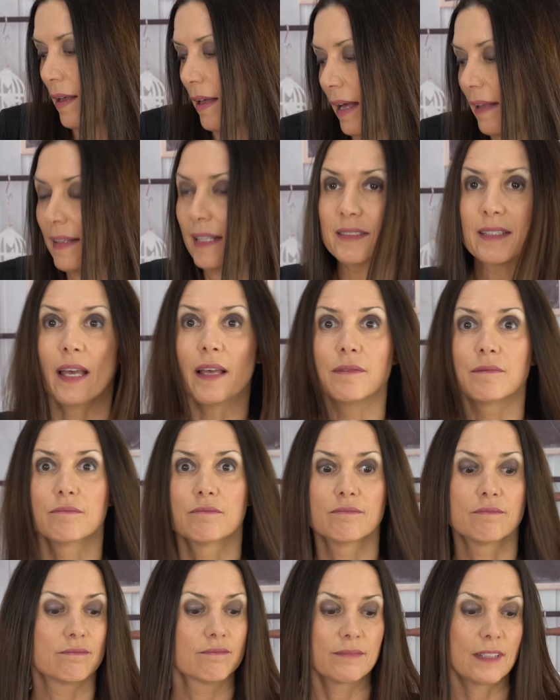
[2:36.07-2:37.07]
And that's
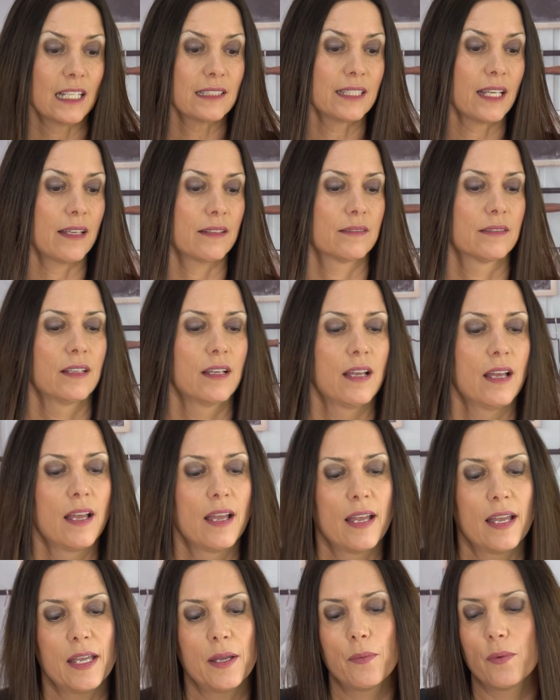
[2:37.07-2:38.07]
it.
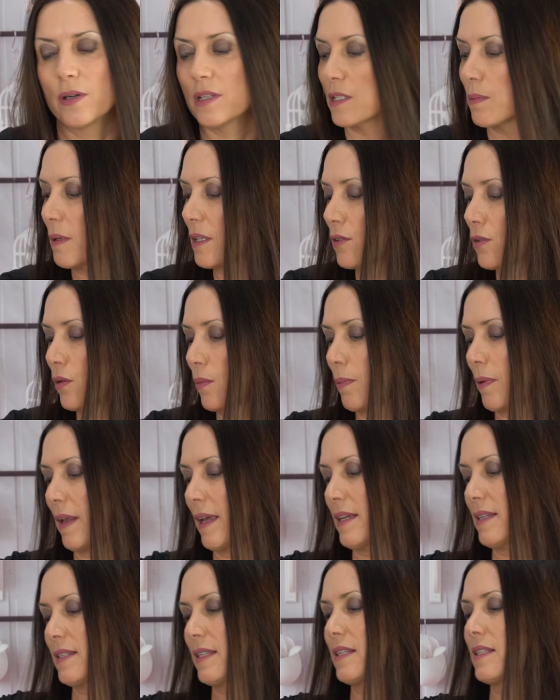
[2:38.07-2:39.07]
It wants me to
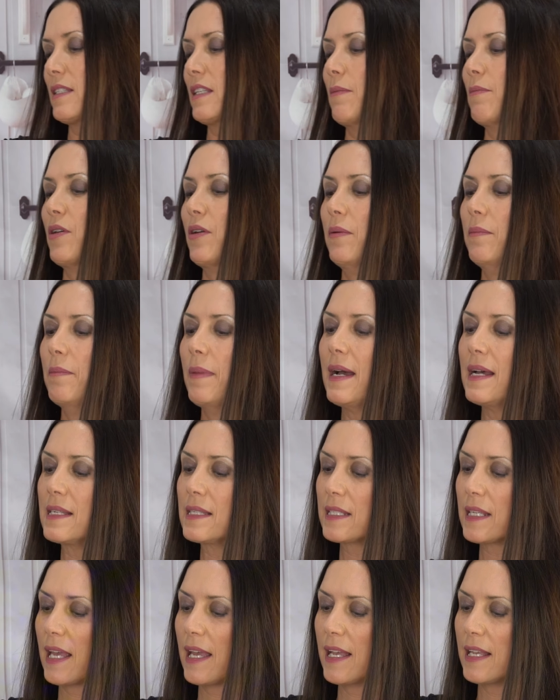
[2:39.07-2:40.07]
place the simmering
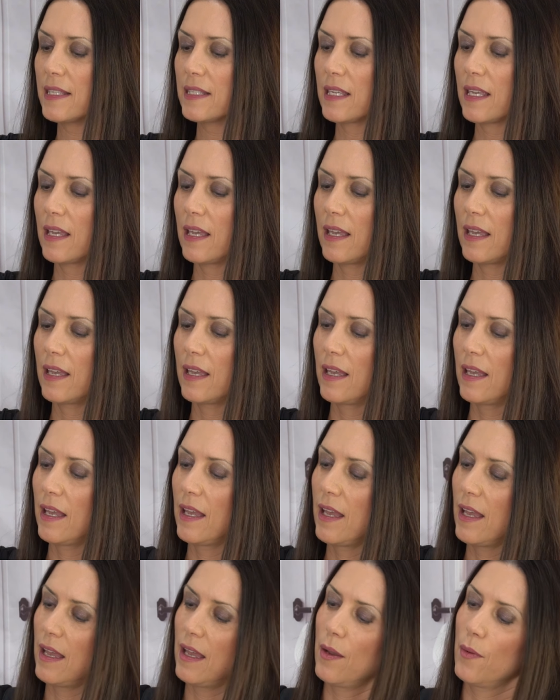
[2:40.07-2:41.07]
basket.
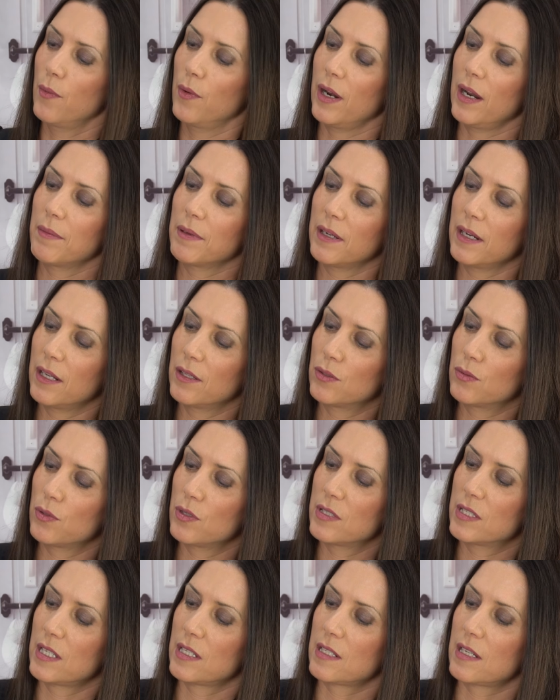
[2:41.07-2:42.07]
What I'm gonna do
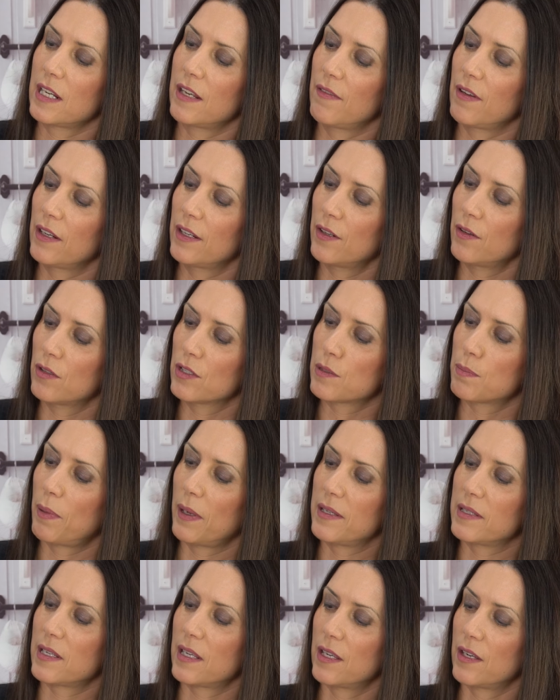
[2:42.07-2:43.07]
is just leave a little
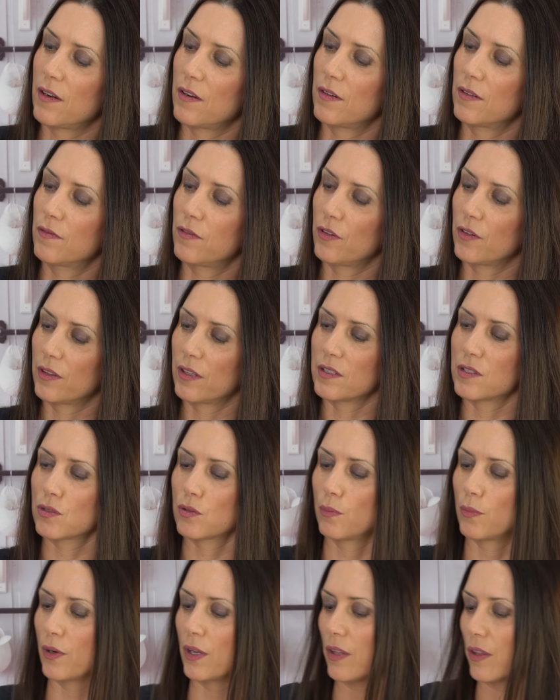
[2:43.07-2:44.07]
space here for this
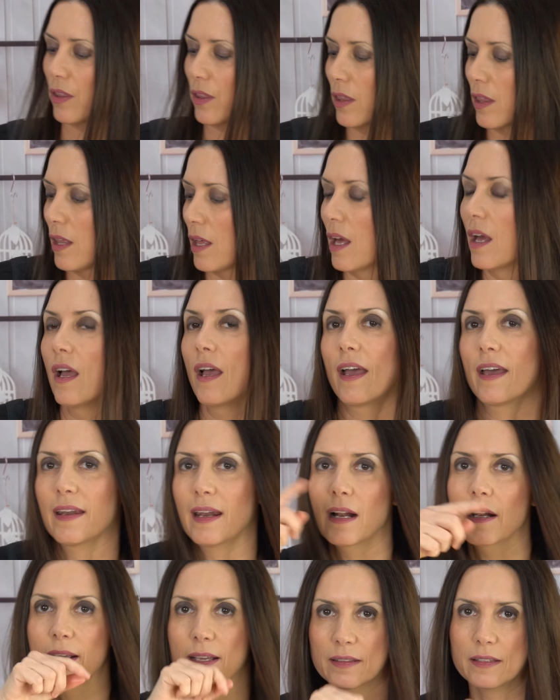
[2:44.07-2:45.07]
to breathe, and
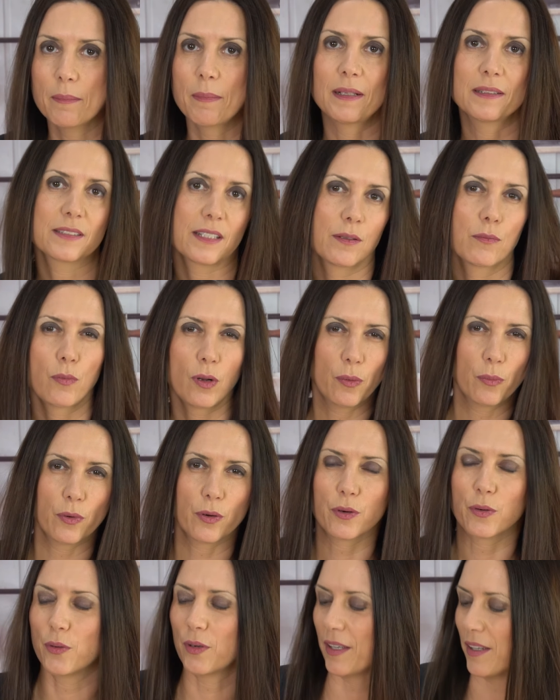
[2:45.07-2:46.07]
I'll get the basket while
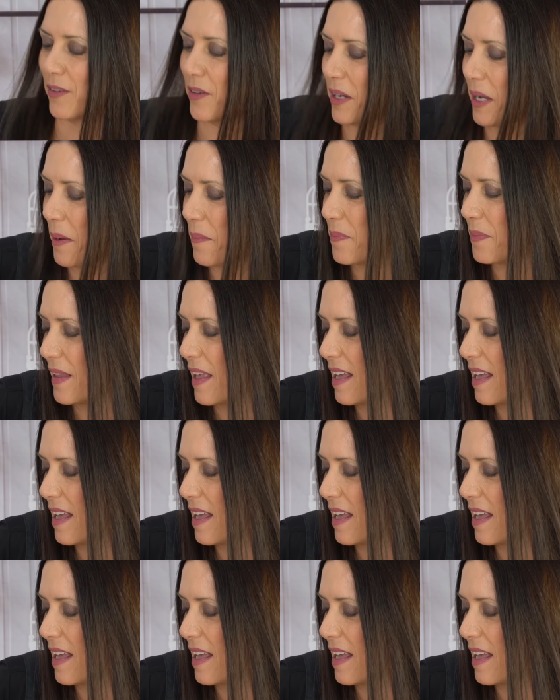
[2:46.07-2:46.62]
we're cooking, okay?